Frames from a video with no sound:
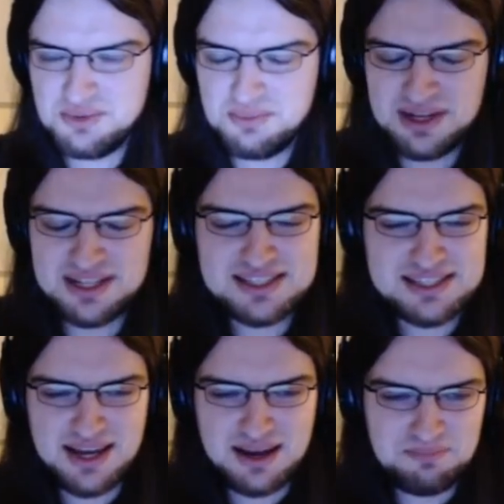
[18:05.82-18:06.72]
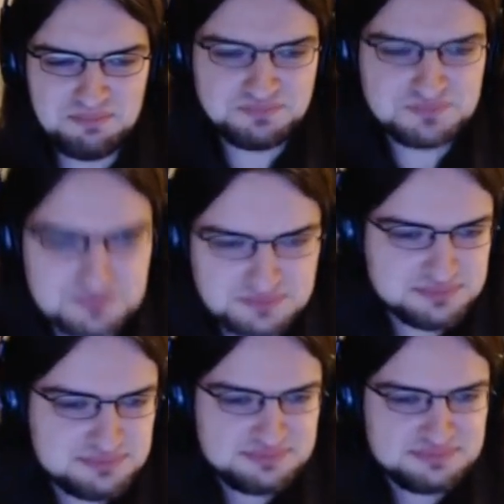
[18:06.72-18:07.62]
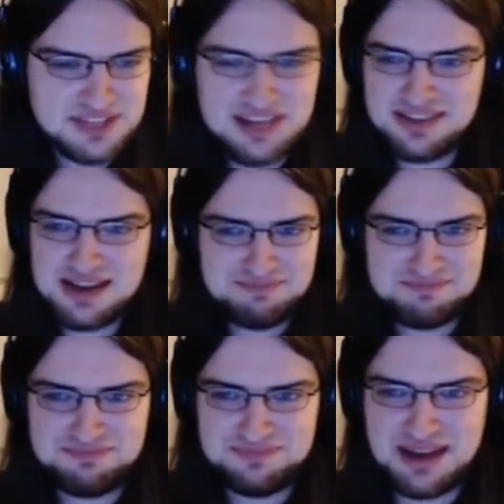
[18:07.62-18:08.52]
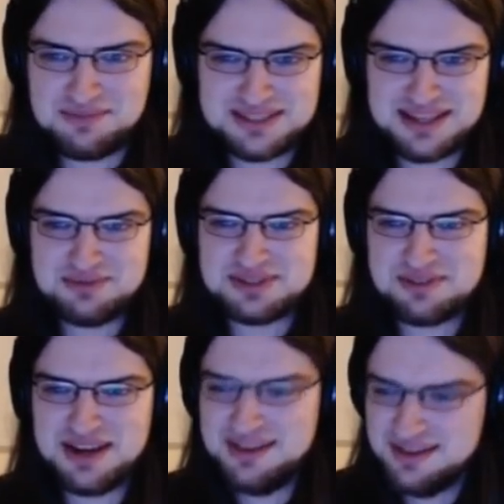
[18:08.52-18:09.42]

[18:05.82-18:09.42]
But yeah, that was great.